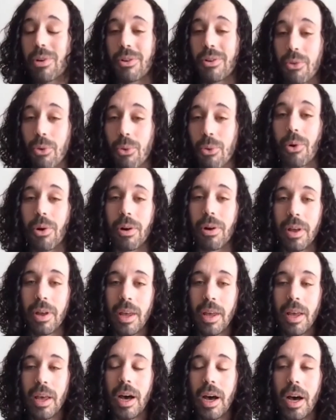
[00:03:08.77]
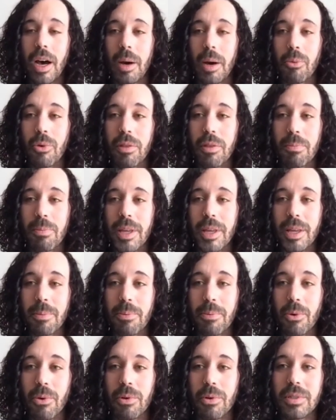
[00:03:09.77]
door with
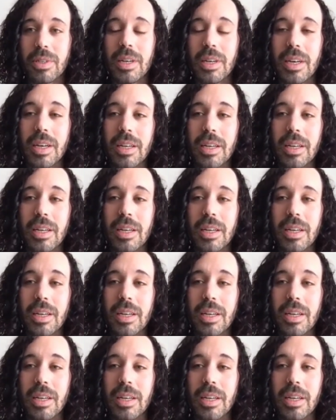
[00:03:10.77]
people to